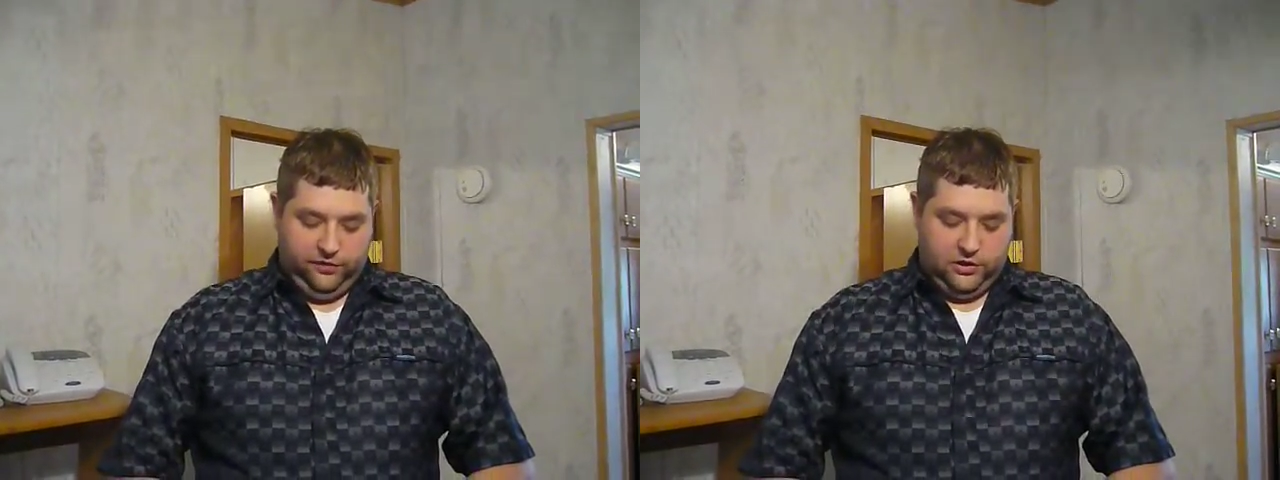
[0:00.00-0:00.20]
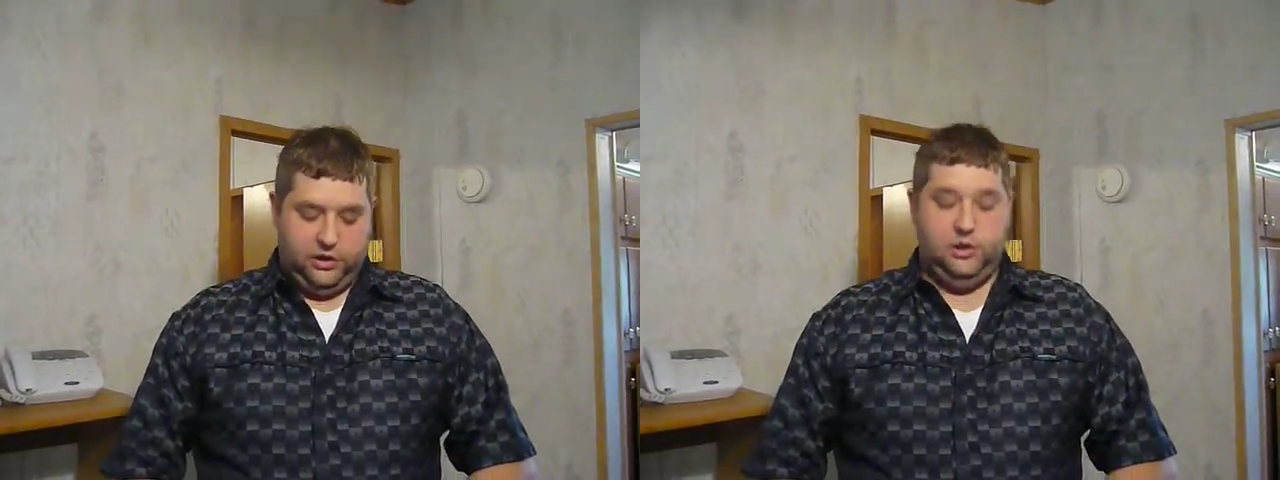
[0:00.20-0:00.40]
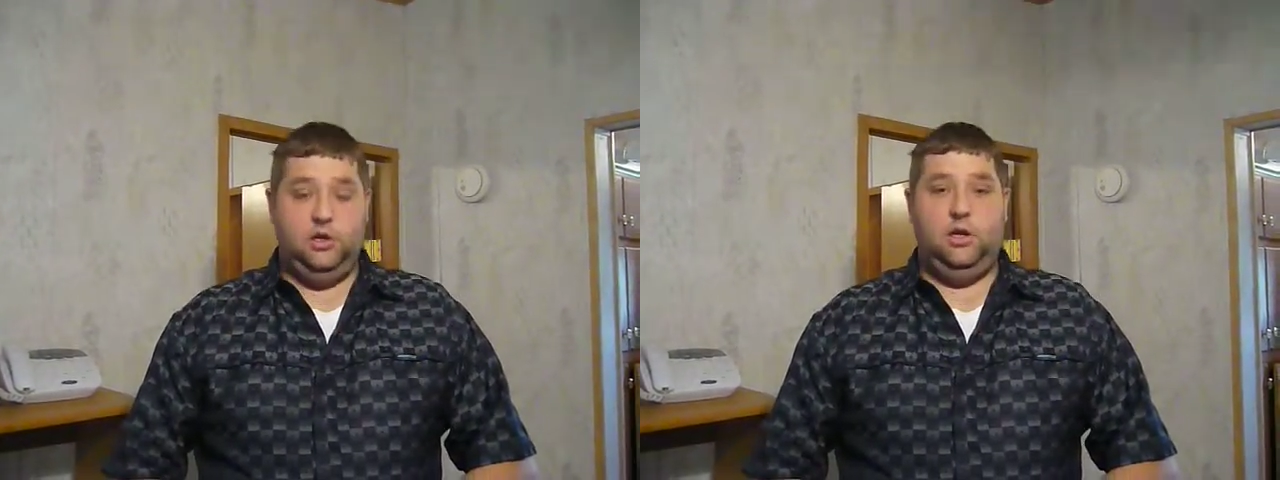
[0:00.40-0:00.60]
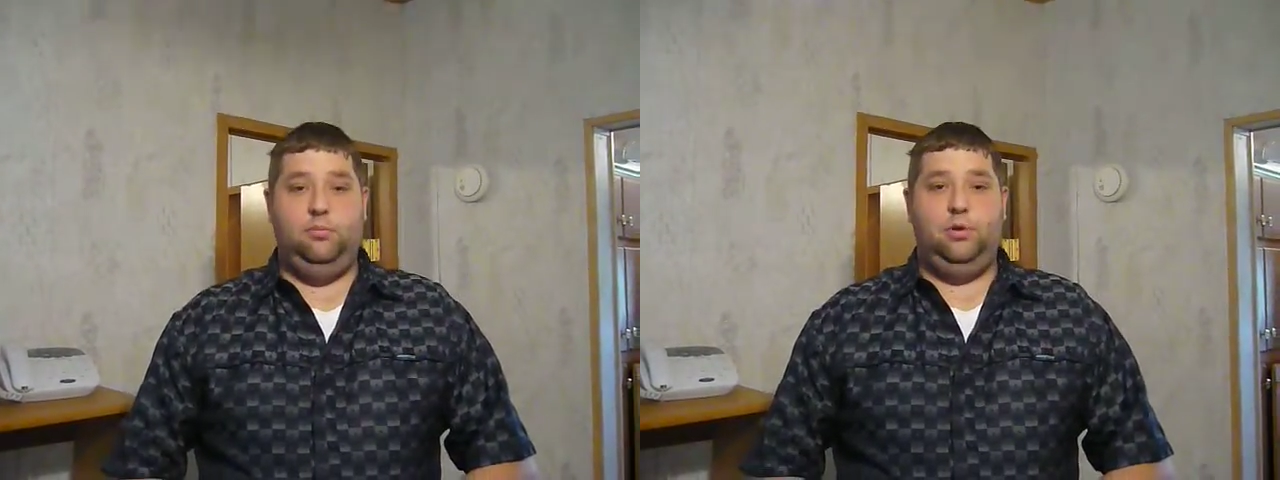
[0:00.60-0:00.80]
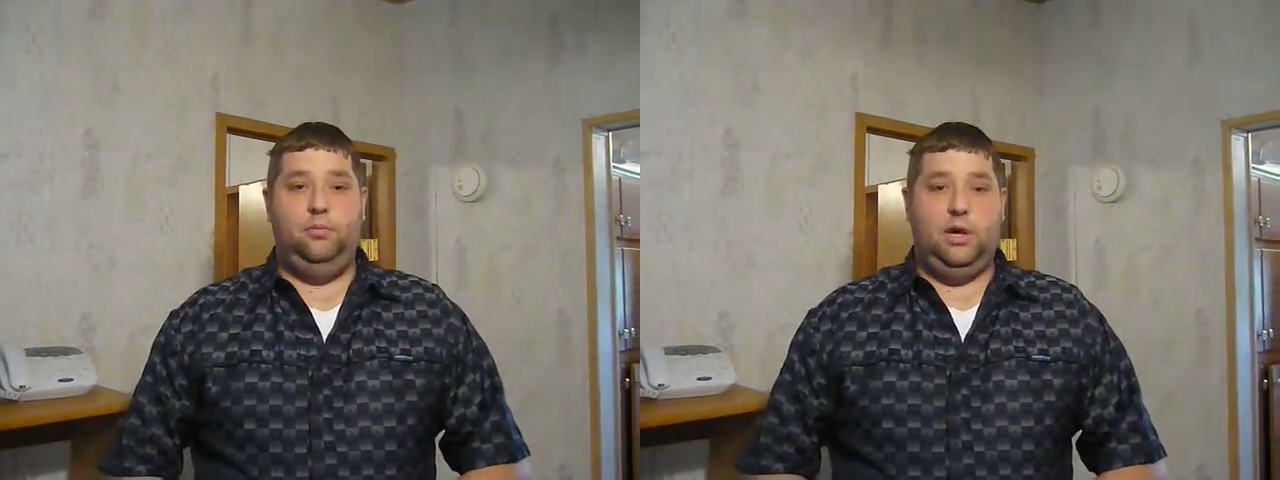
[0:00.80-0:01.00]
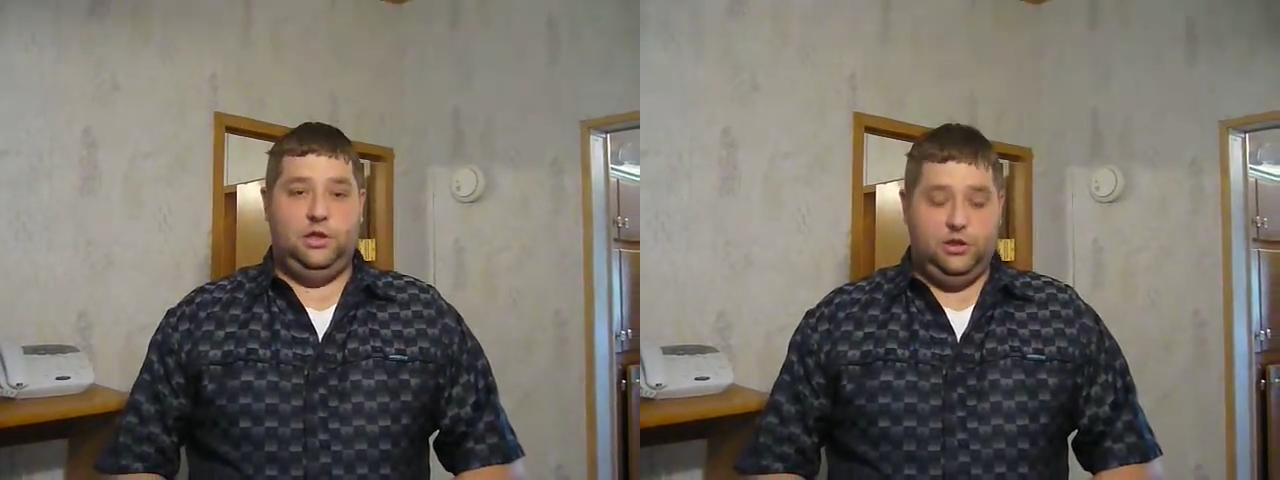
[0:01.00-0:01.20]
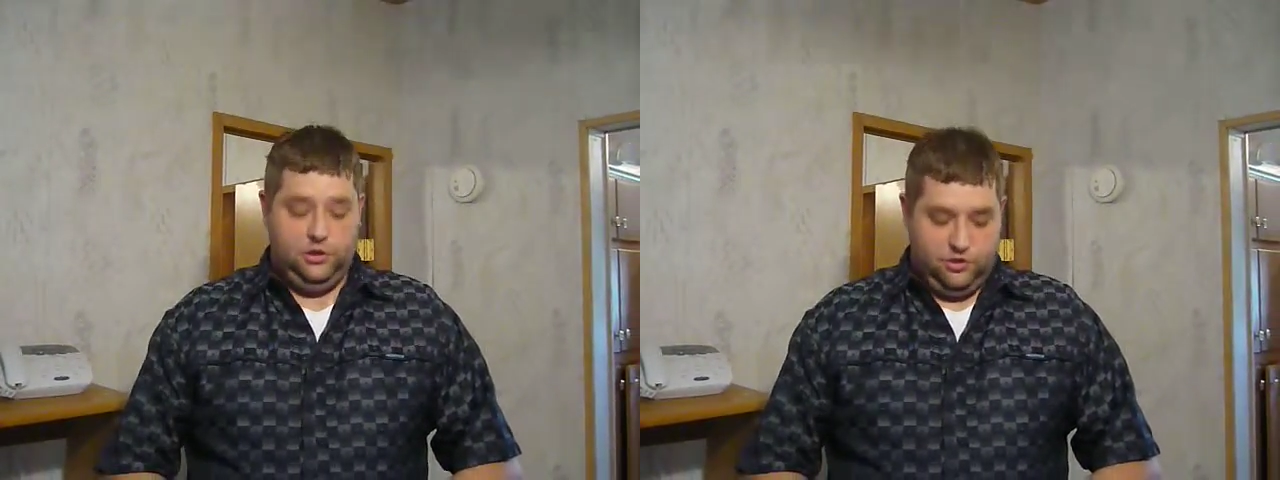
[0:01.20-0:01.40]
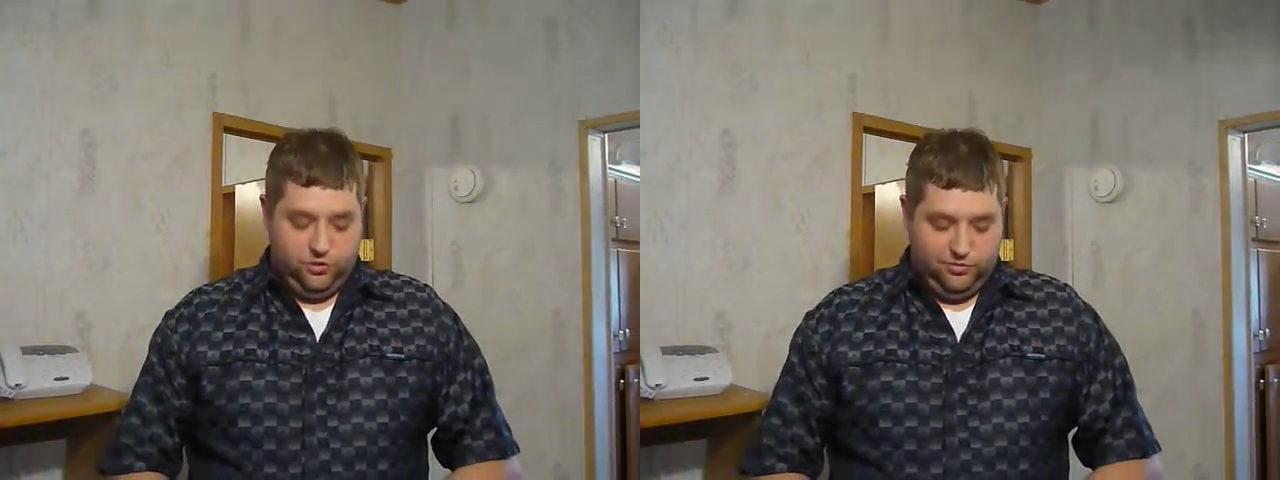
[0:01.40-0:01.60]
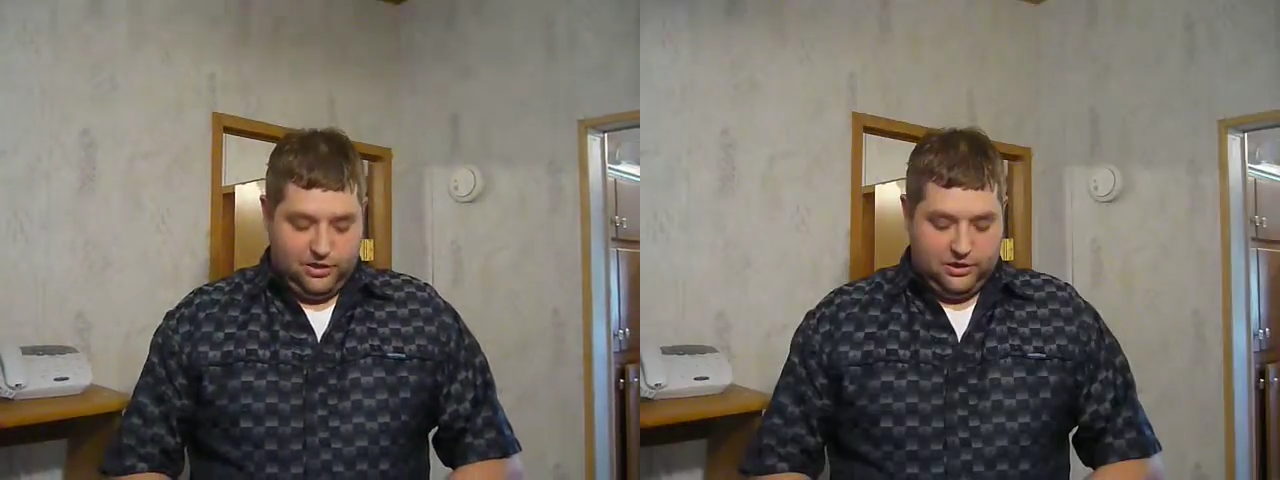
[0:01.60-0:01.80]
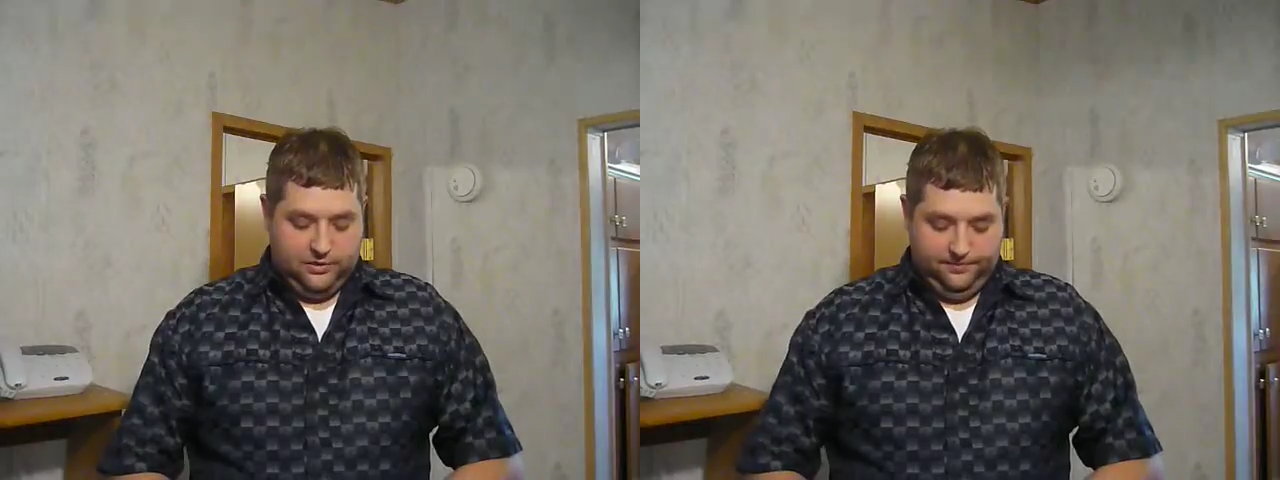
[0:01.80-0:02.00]
function and pump oxygen to the
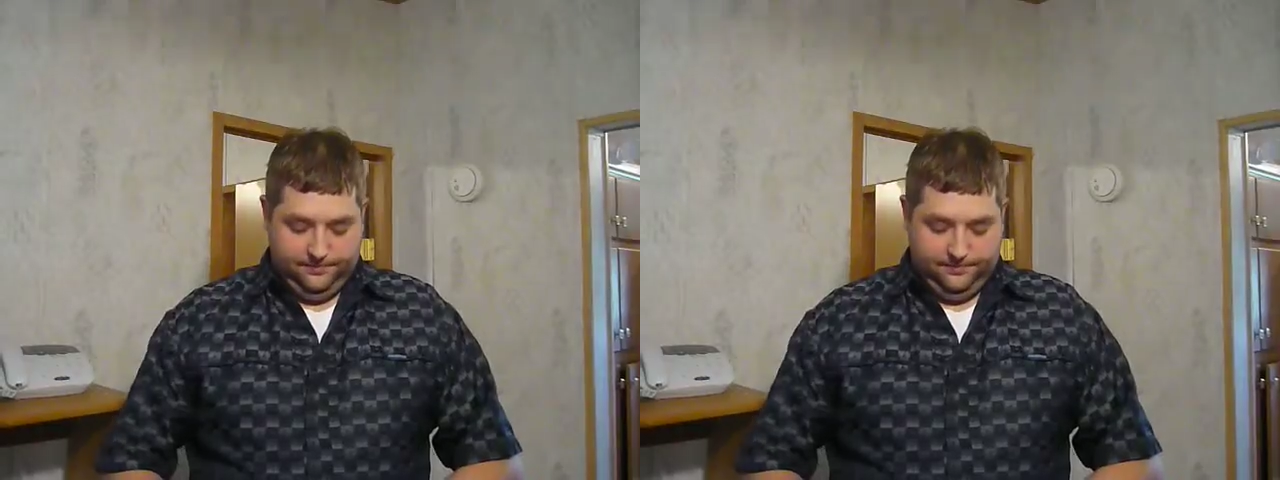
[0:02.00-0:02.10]
body.